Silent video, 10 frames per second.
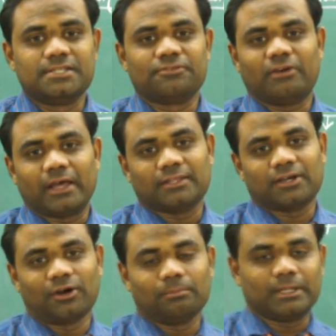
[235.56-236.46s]
define the
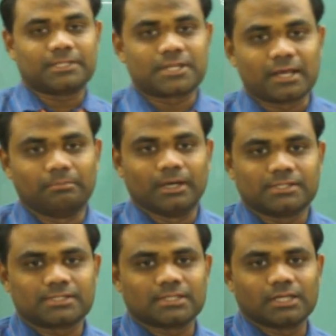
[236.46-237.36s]
complex
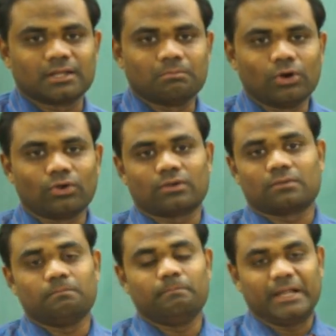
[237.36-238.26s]
numbers in a more
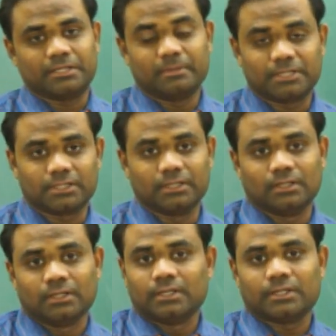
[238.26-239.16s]

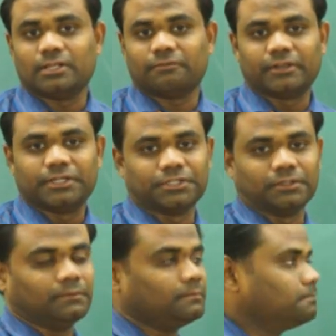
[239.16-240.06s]
mathematical definition.